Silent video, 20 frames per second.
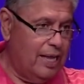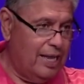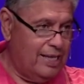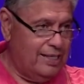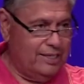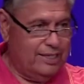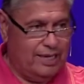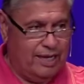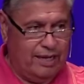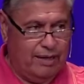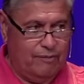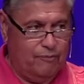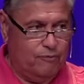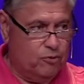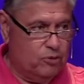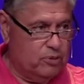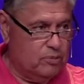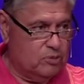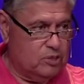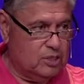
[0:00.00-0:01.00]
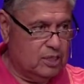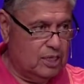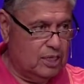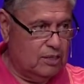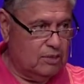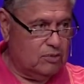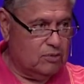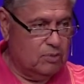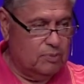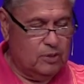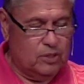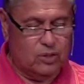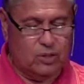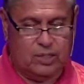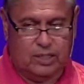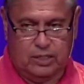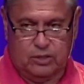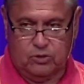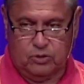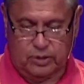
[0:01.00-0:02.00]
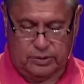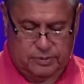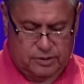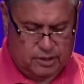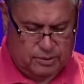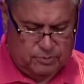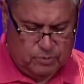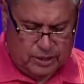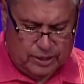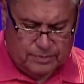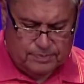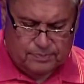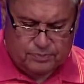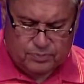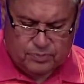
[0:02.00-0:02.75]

and gained for themselves from other countries, right?